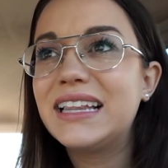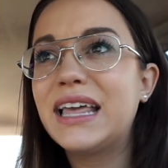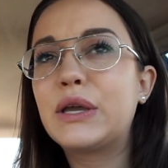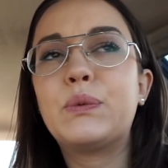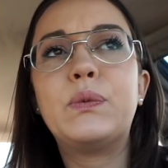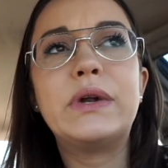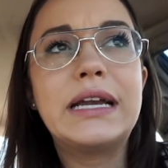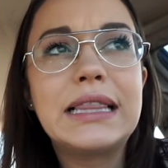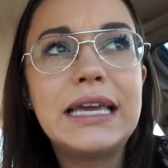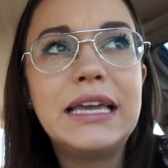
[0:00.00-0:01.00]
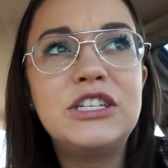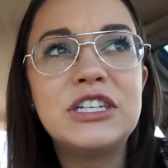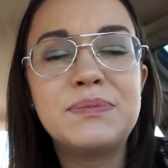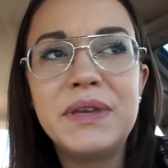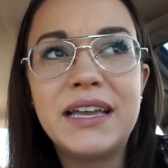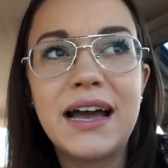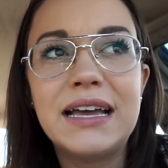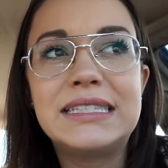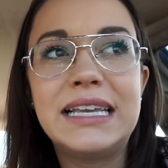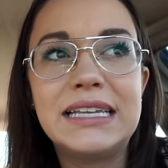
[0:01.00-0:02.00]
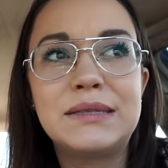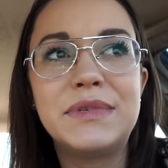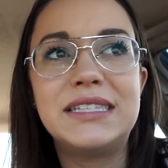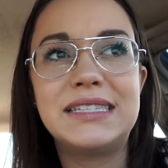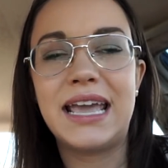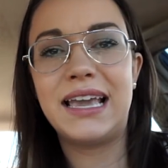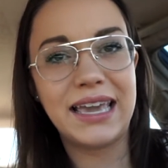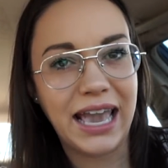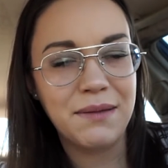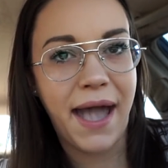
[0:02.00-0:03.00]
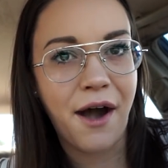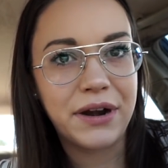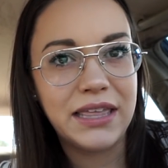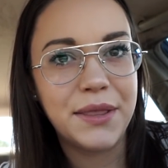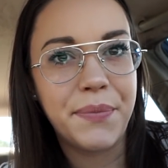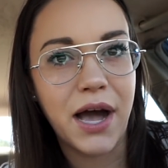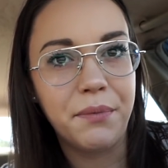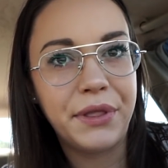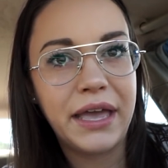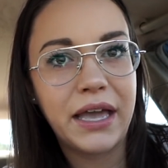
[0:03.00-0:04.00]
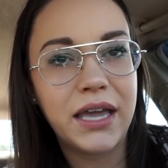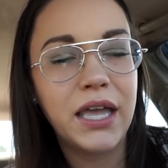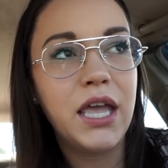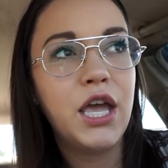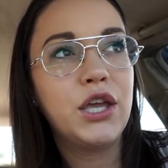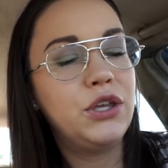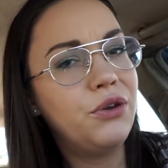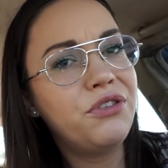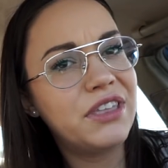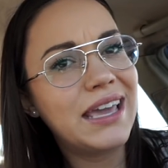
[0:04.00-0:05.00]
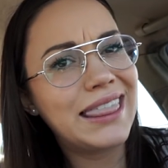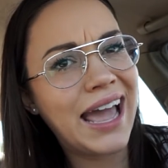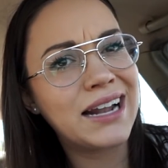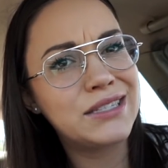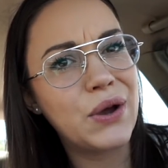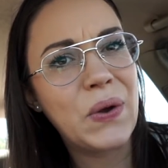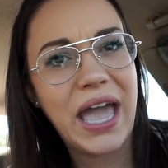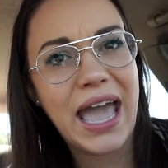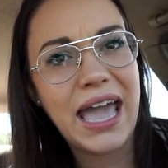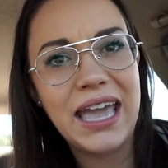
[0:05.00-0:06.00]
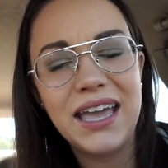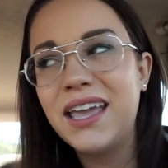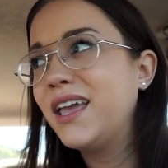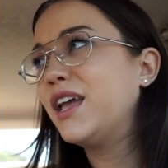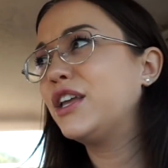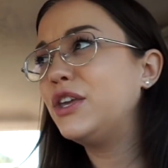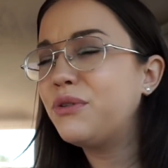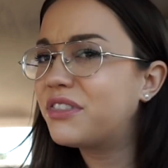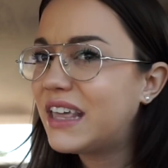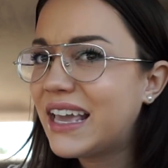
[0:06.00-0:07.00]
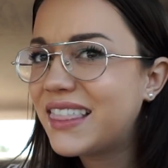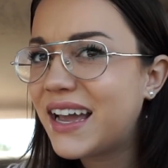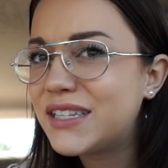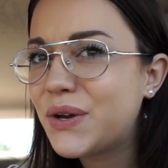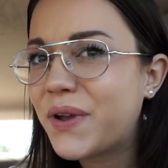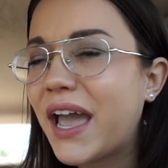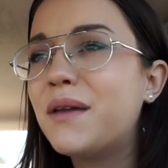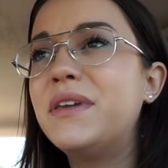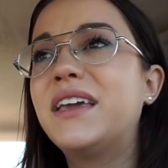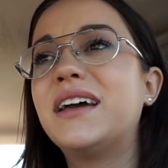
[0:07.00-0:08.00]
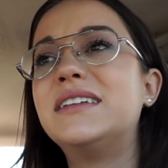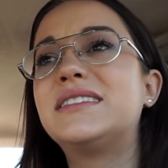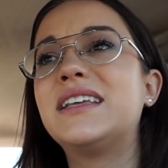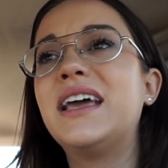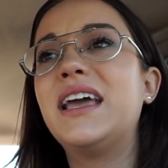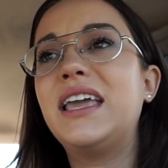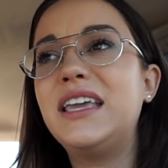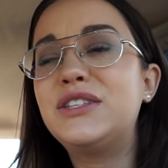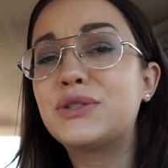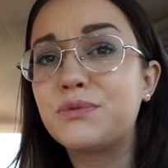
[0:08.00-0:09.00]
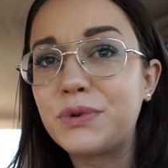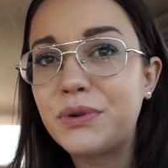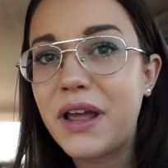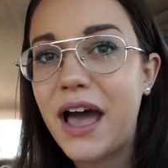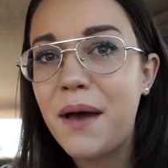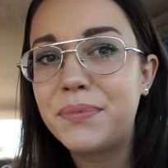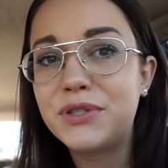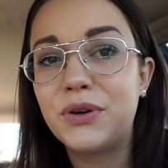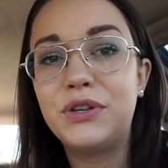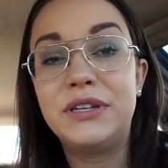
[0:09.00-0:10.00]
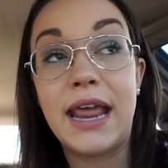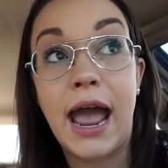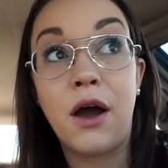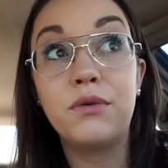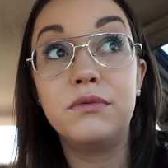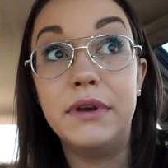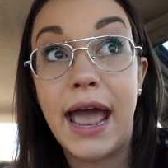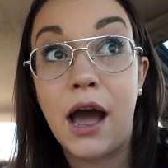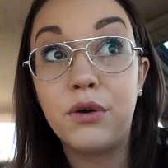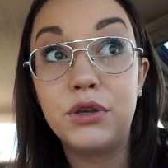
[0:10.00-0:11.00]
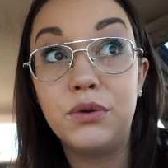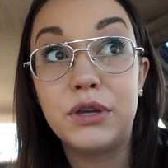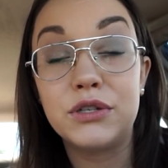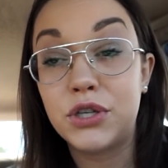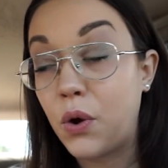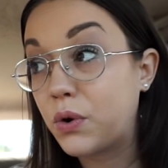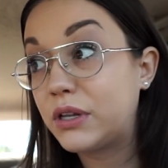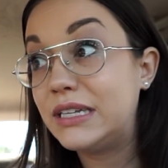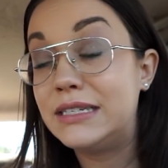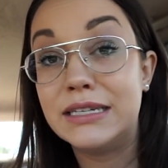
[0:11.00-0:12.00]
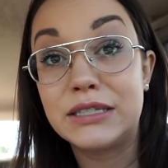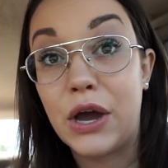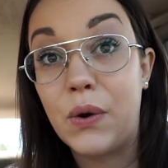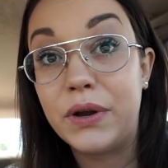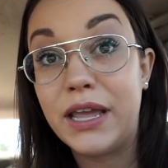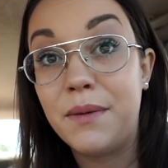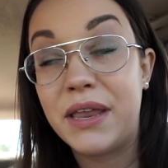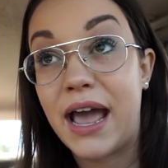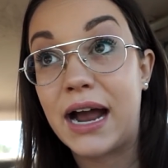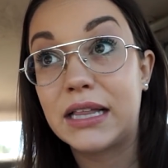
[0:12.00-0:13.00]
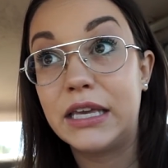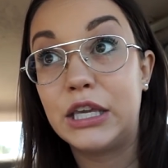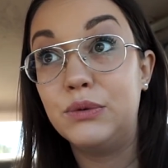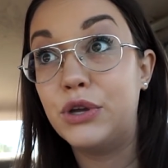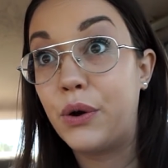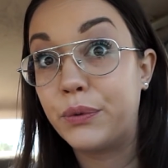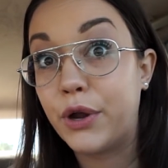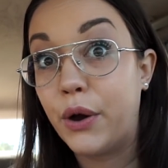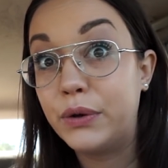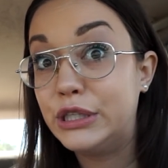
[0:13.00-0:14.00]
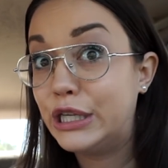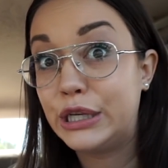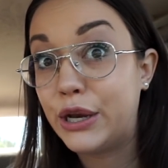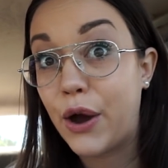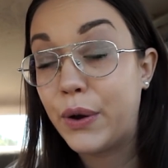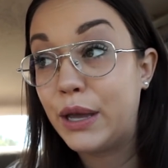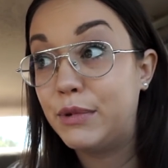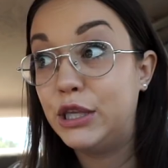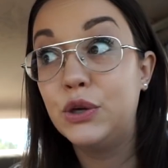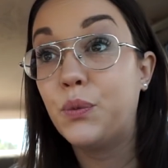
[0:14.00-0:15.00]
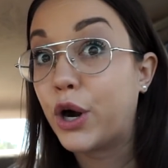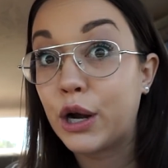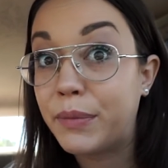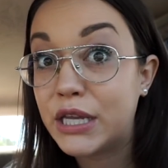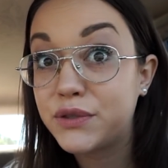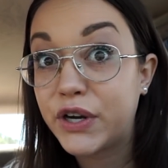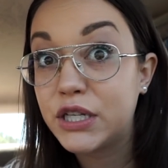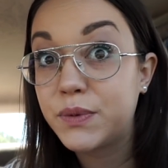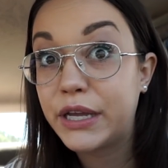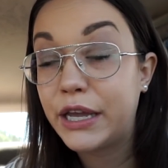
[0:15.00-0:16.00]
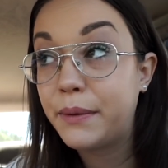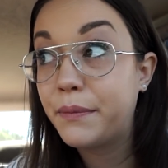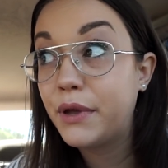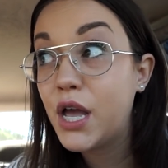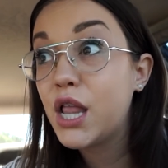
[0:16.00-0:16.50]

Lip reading: Like, really? Just because his mistake came out in the public, you think that's okay? You think that's okay because he screwed up, so now you can totally disown him and act like you didn't know him and you weren't best friends with him?